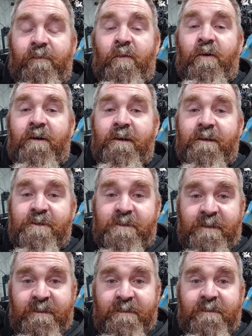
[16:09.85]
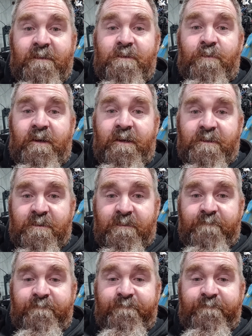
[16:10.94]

What a shit situation.